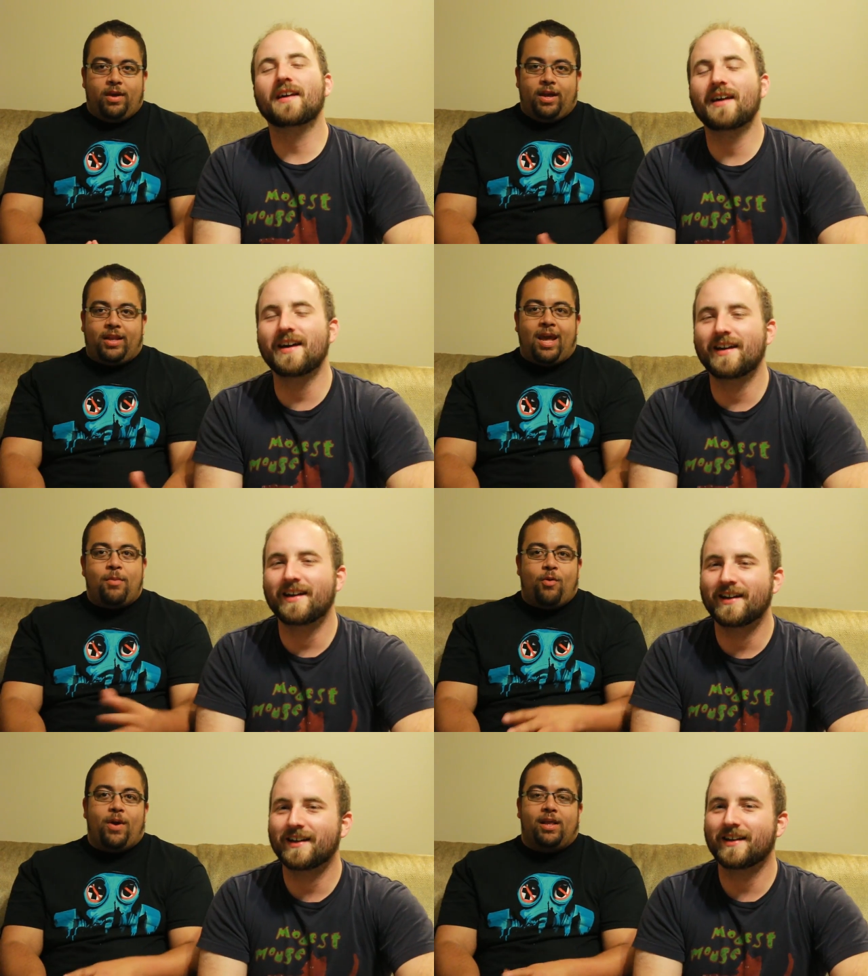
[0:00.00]
Speaker 1: It
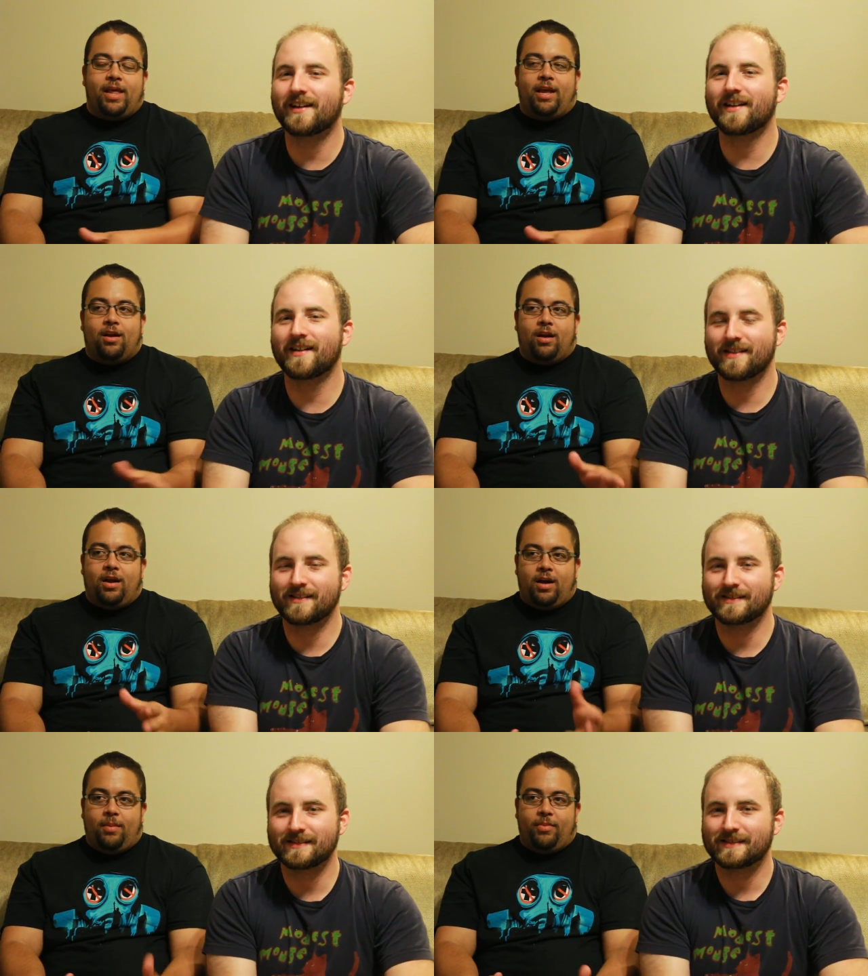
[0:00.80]
came out way later.
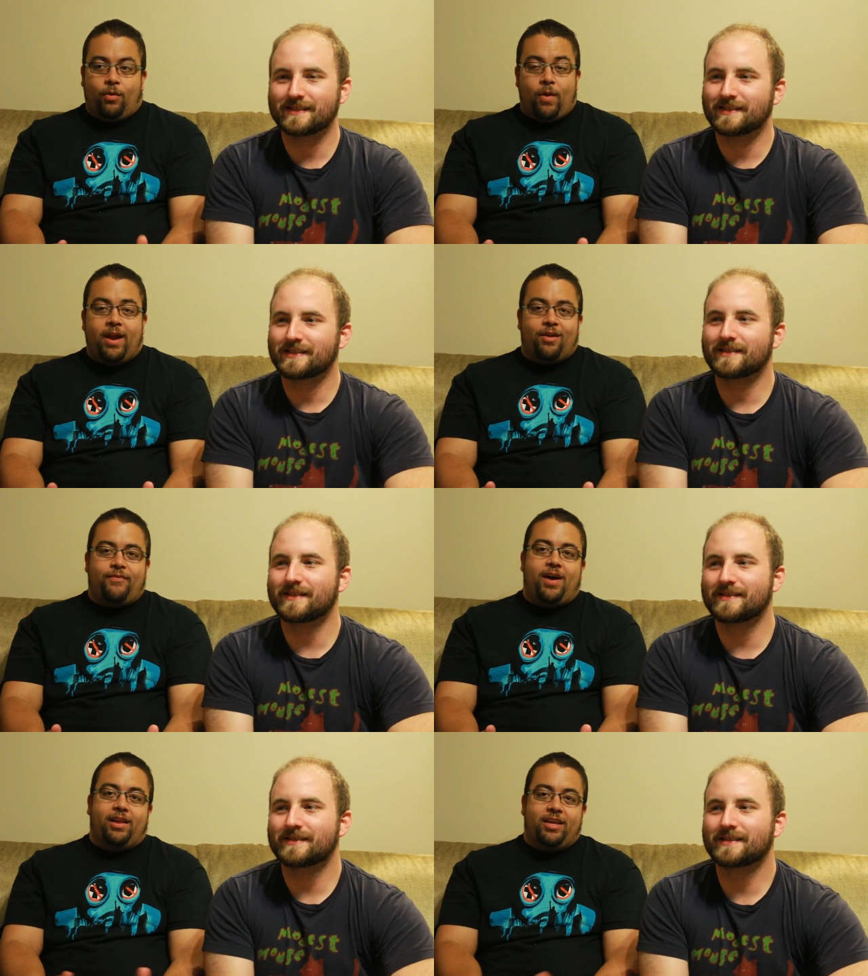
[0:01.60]
The
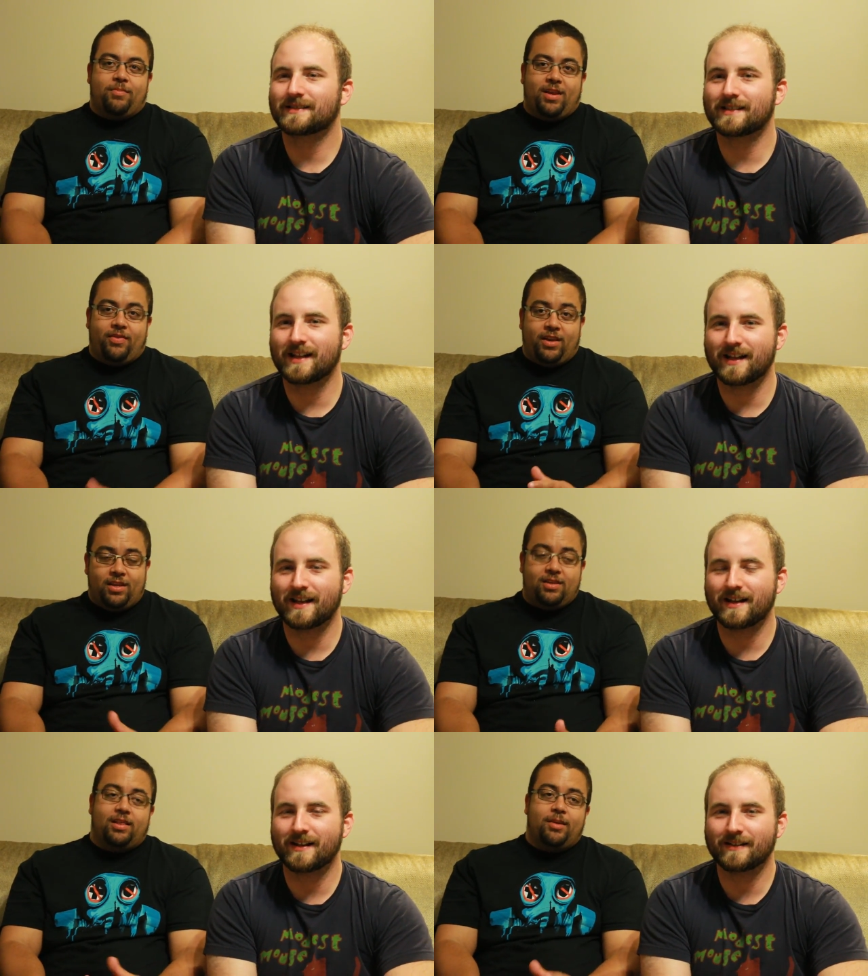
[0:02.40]
writer finally admitted that
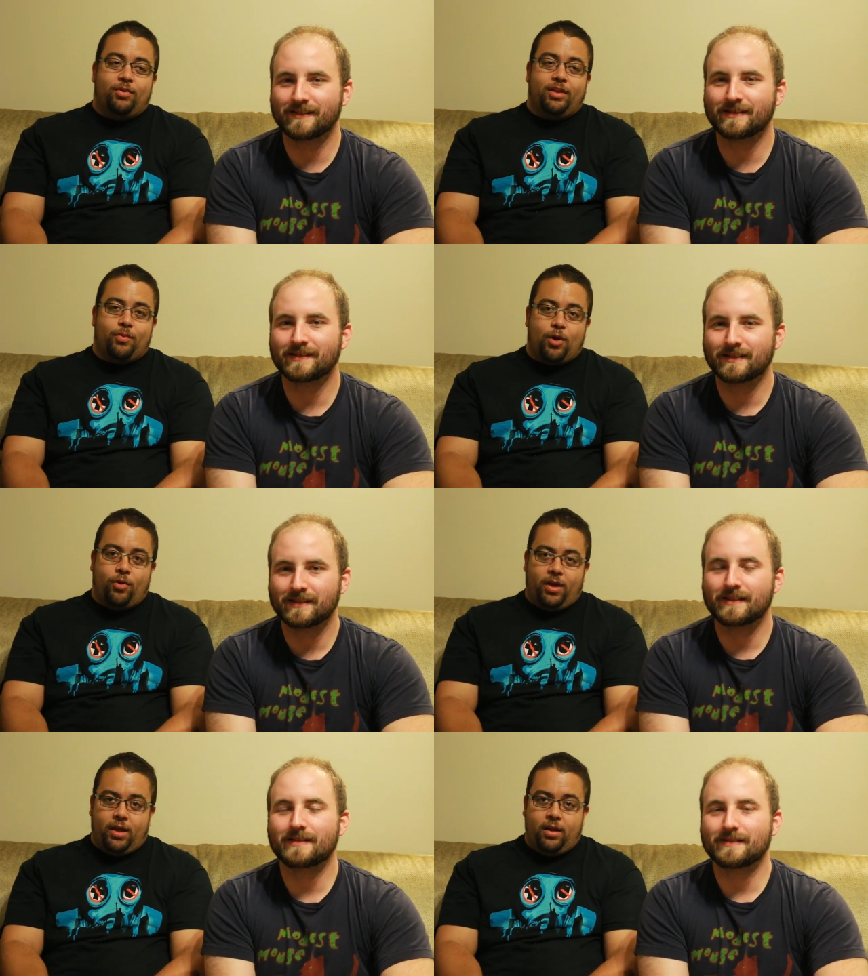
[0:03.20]
he deliberately
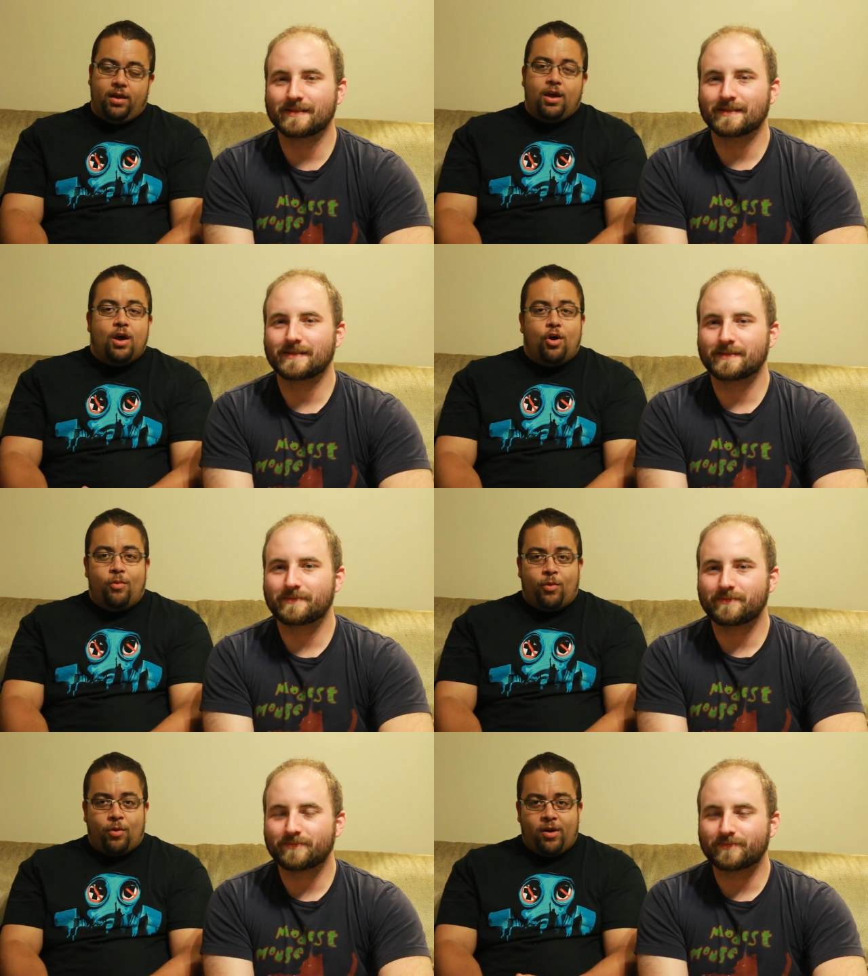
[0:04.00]
wrote in
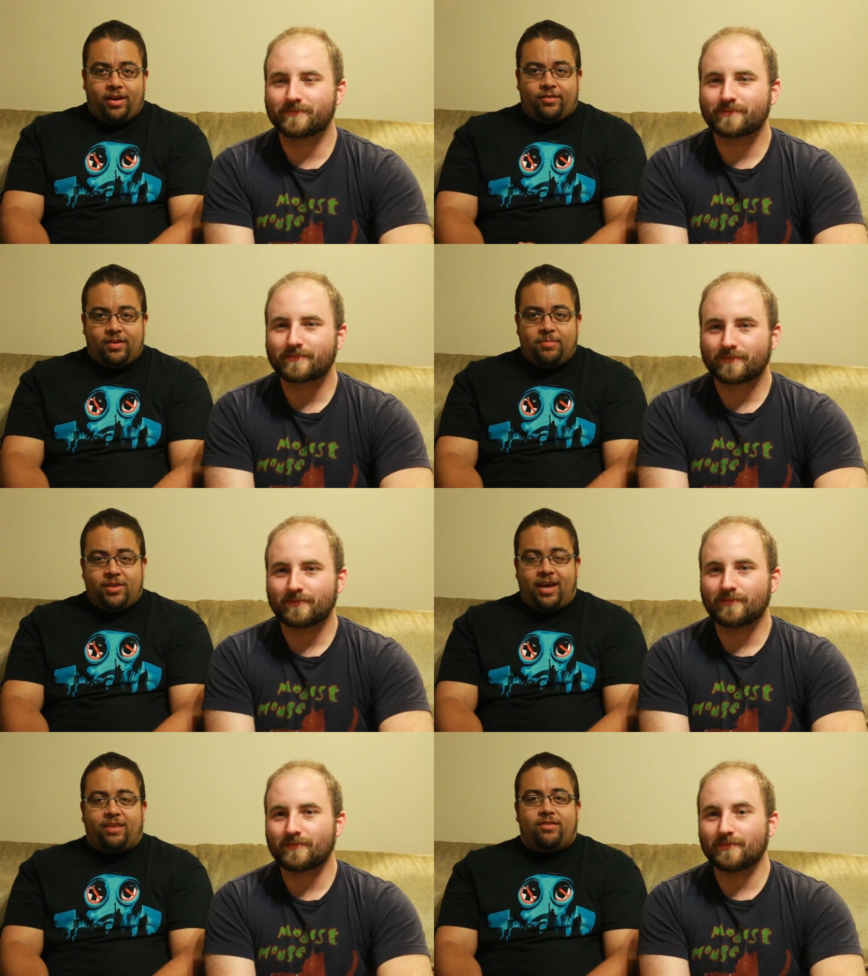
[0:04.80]
homoerotic
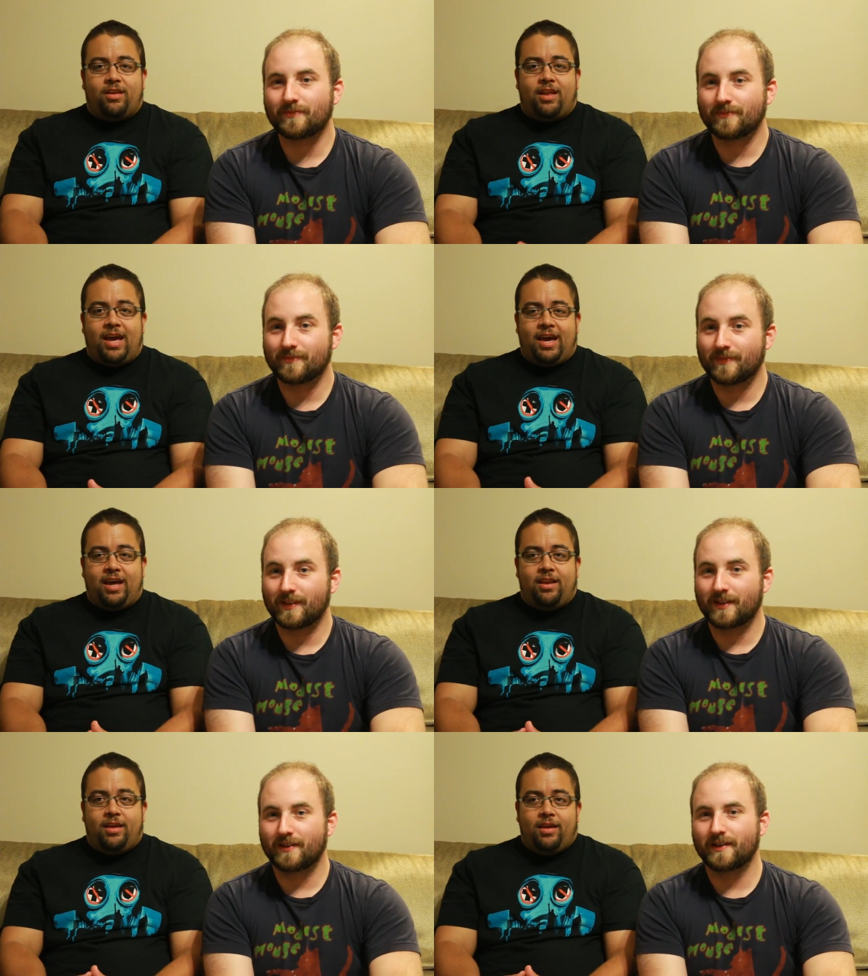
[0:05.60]
subtext and
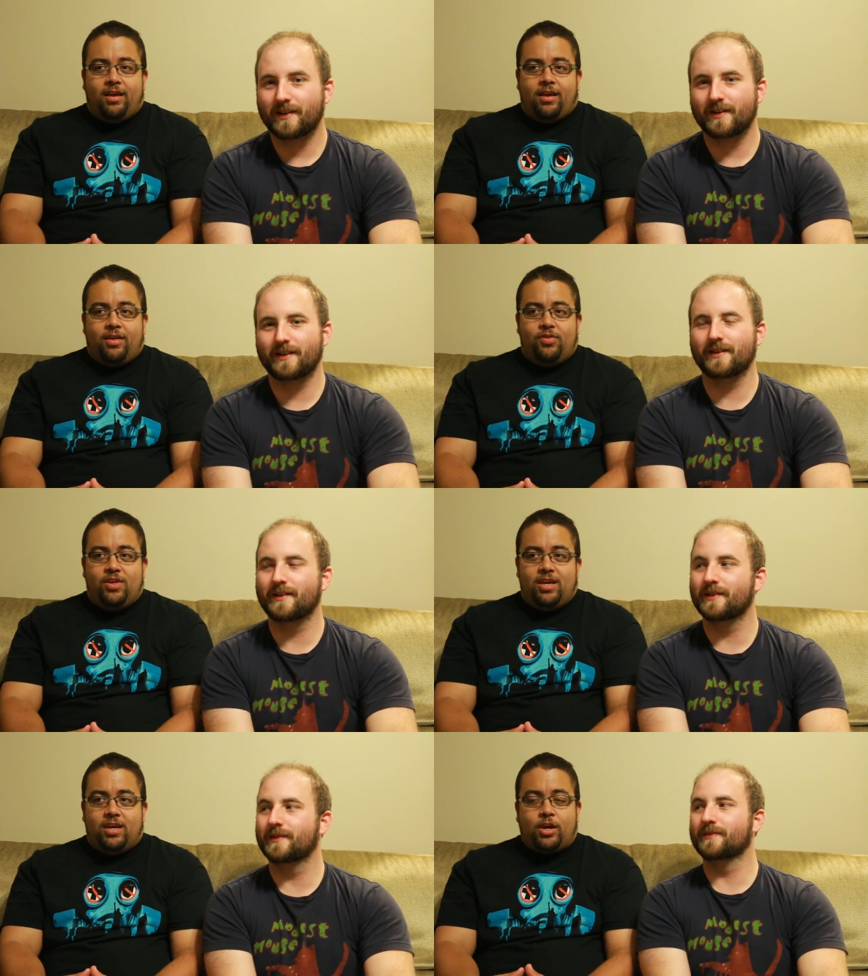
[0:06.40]
had
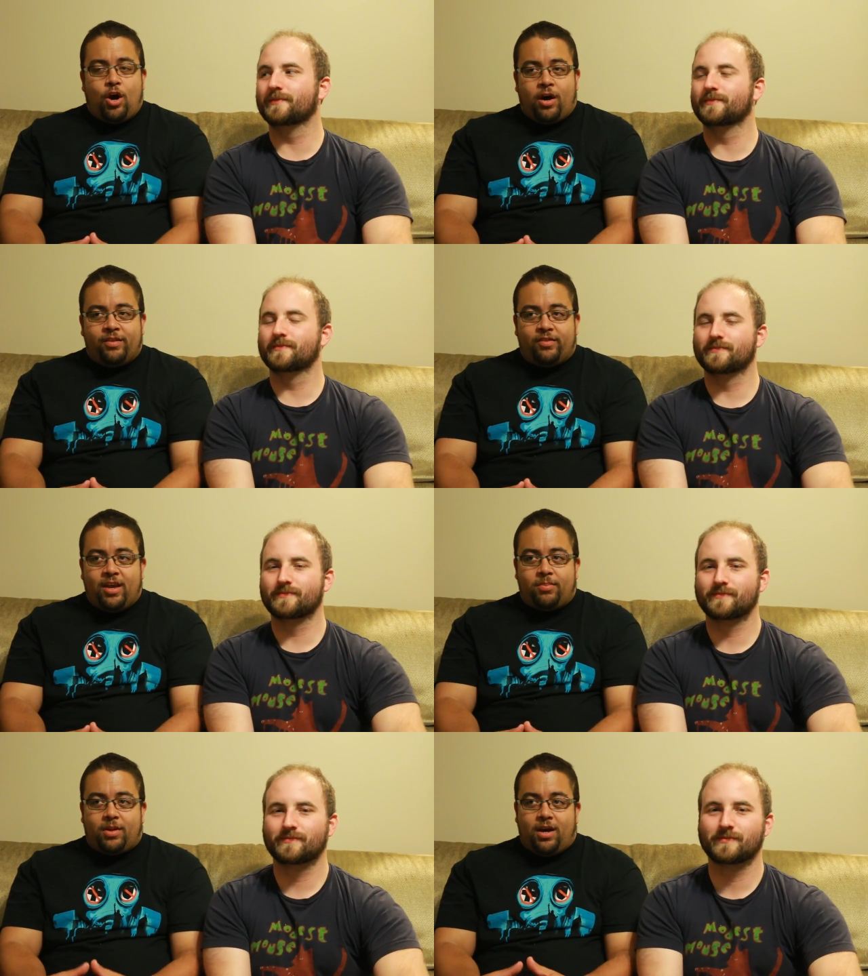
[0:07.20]
the
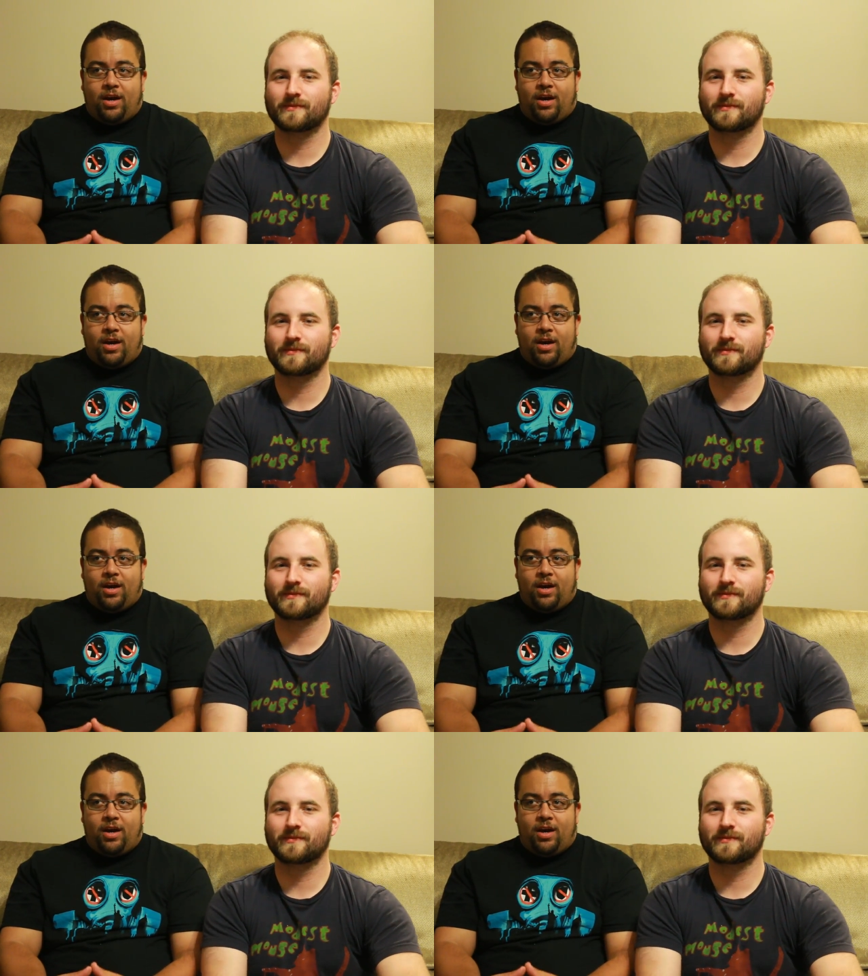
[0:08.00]
concept